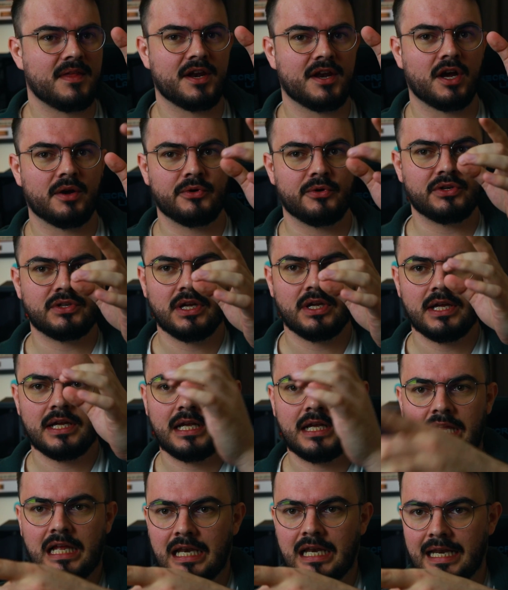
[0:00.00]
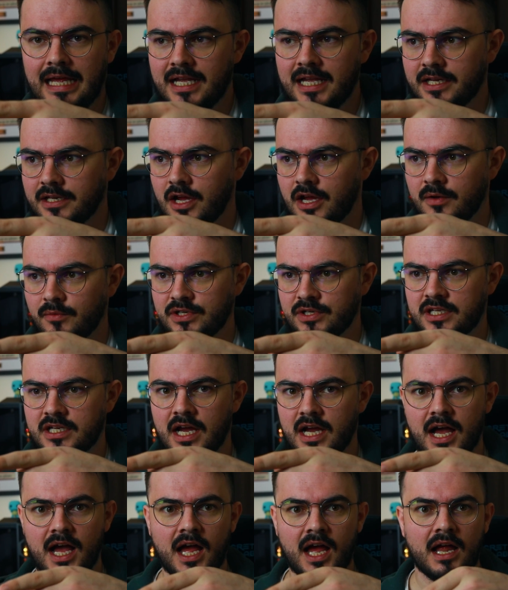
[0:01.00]
then I would click and I would
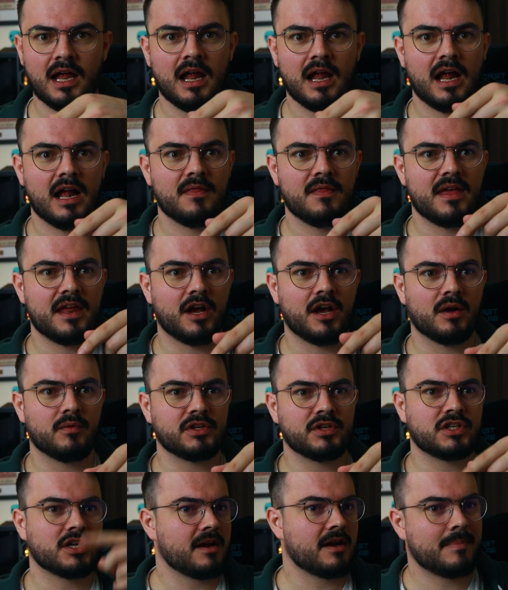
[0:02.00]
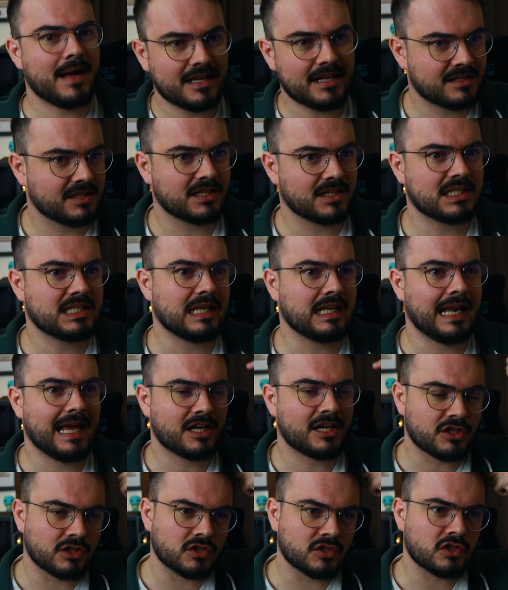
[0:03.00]
cut, and then I would go back to the
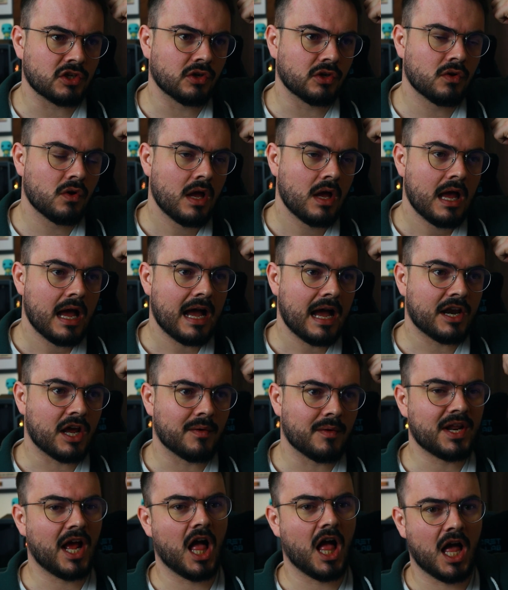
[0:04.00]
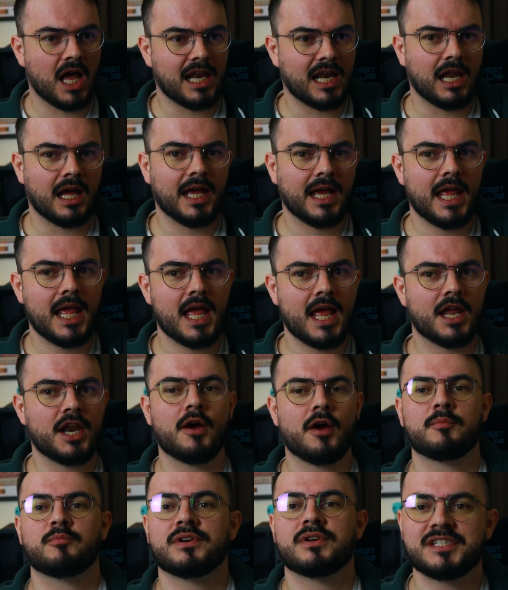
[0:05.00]
selection tool and I would highlight it and I
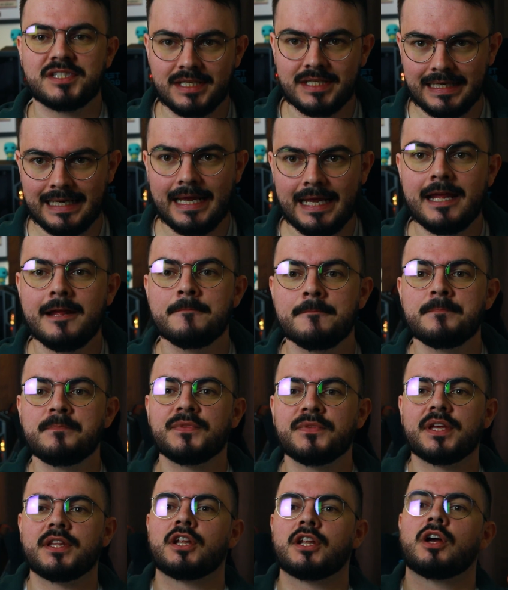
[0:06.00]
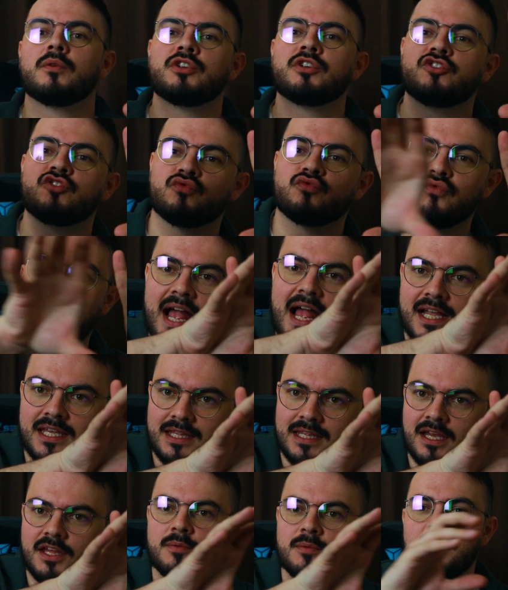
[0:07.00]
would press delete, and then I would drag
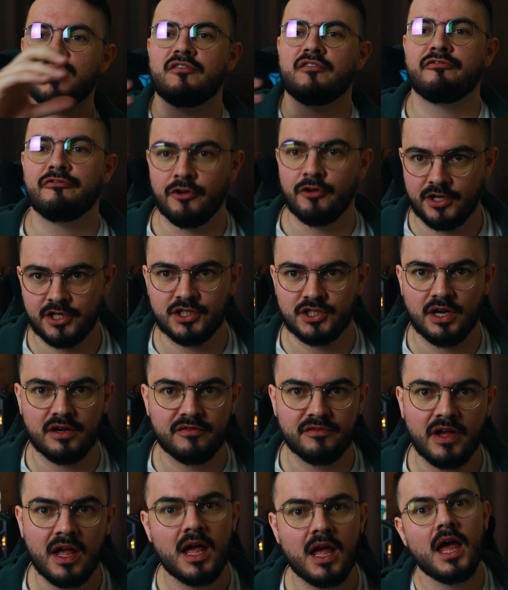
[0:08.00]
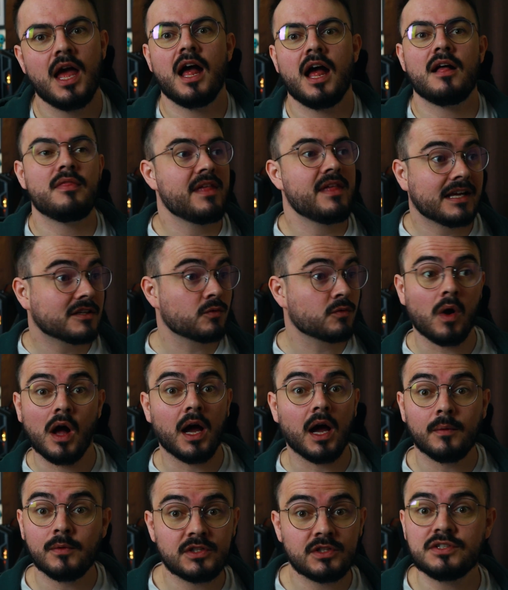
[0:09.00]
the other bit of footage over, and that's what
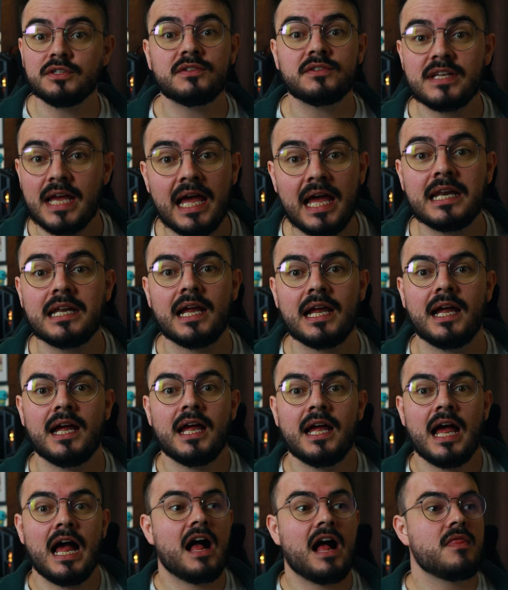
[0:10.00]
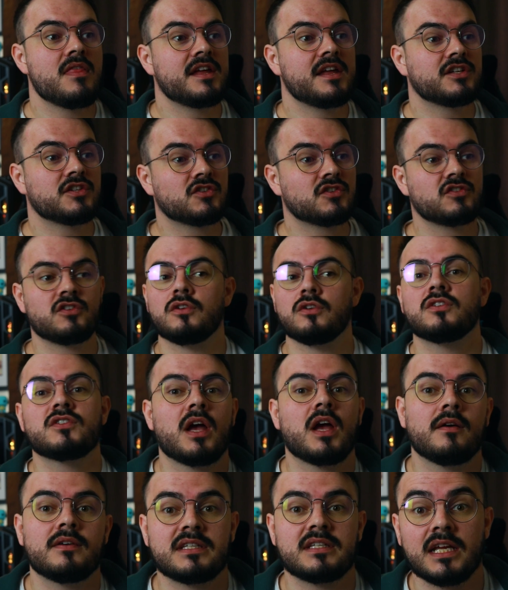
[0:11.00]
I would do to edit. And then as soon as
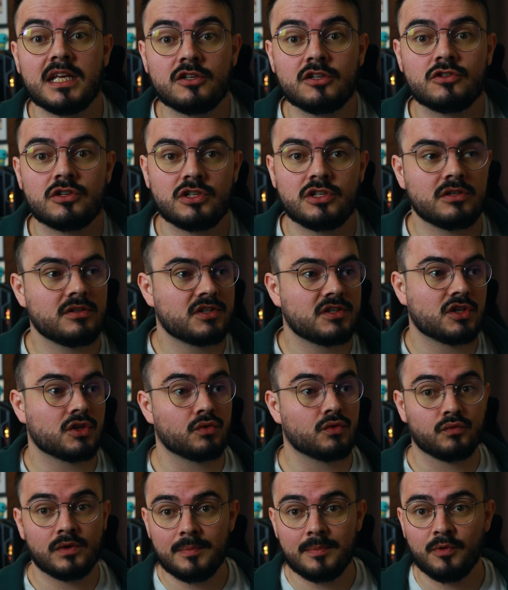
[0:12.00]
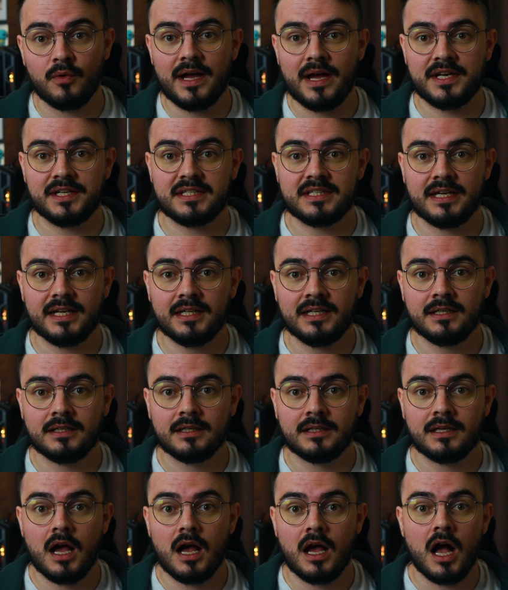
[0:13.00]
I was introduced to the ripple editing,
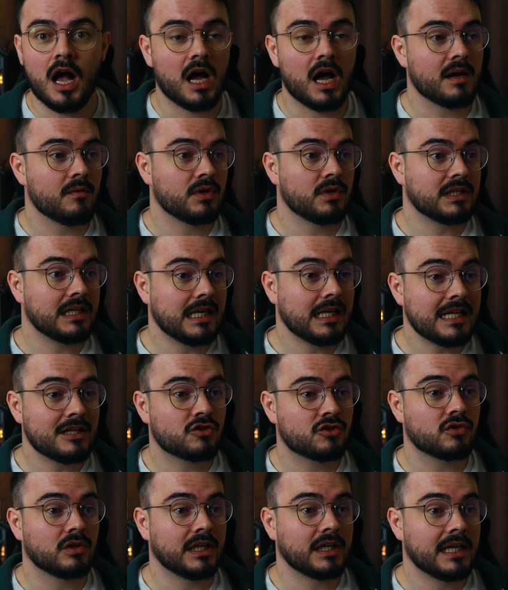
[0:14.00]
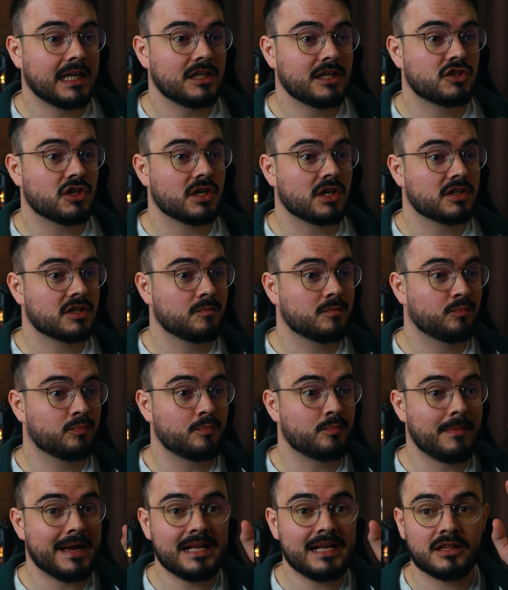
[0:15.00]
I would literally just
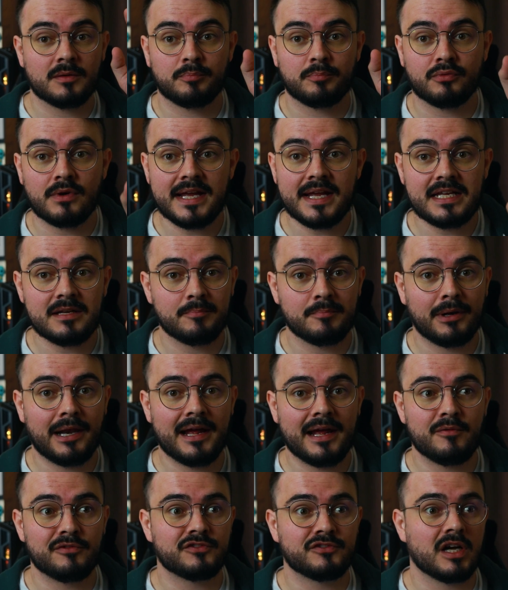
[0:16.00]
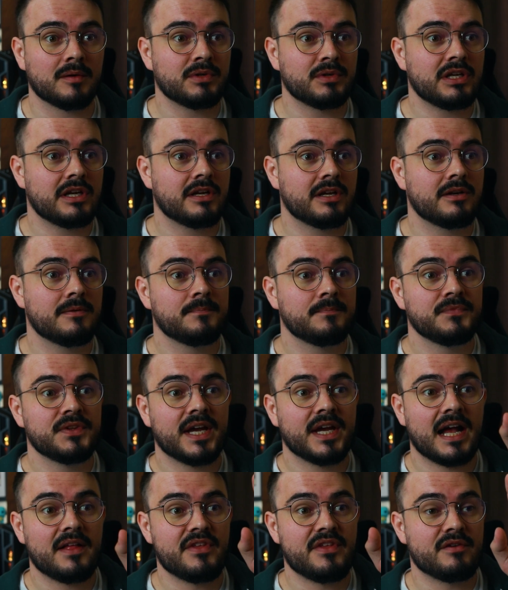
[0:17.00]
make the break and play with W
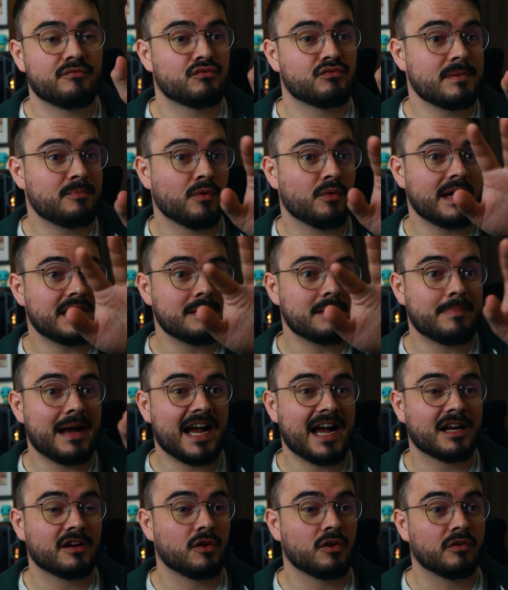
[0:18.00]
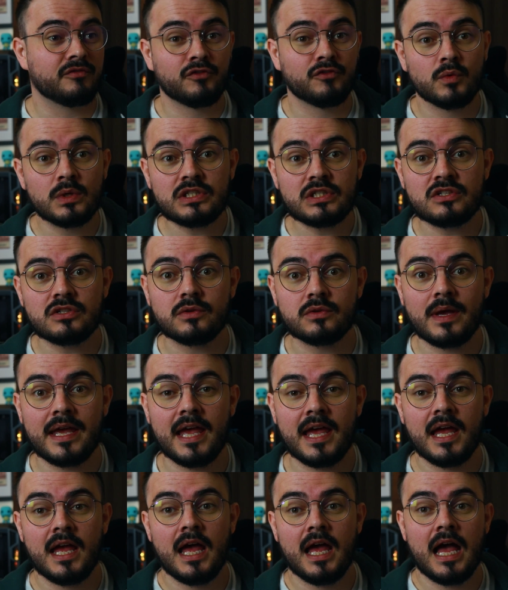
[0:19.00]
and then ripple edit back or forwards to
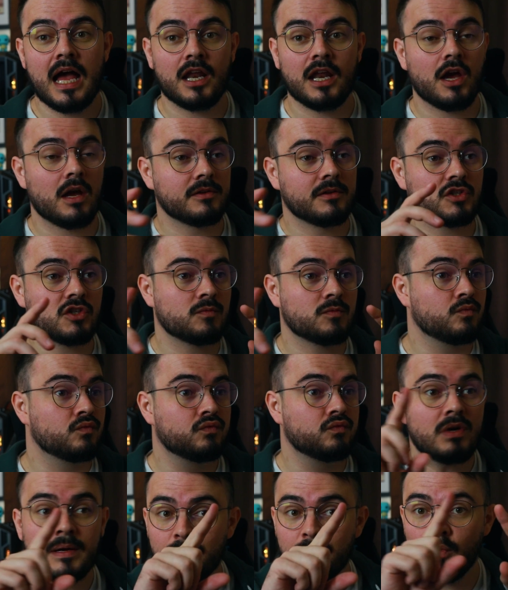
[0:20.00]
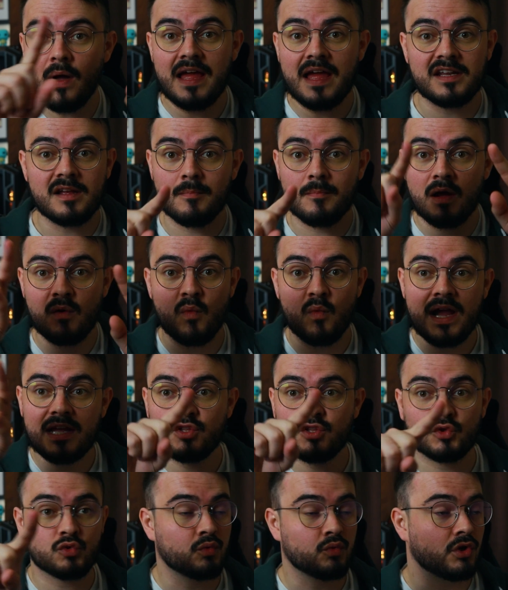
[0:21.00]
it, and I just ripple edit my way
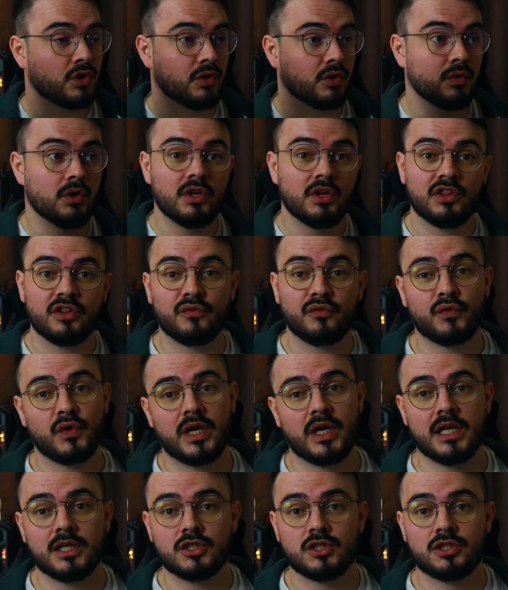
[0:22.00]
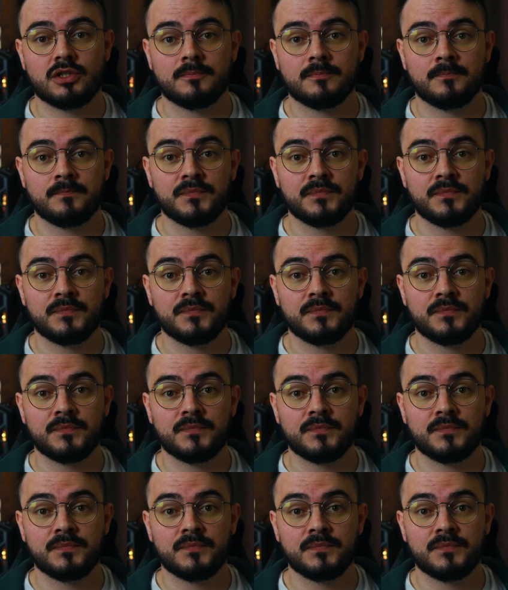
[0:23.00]
through the footage.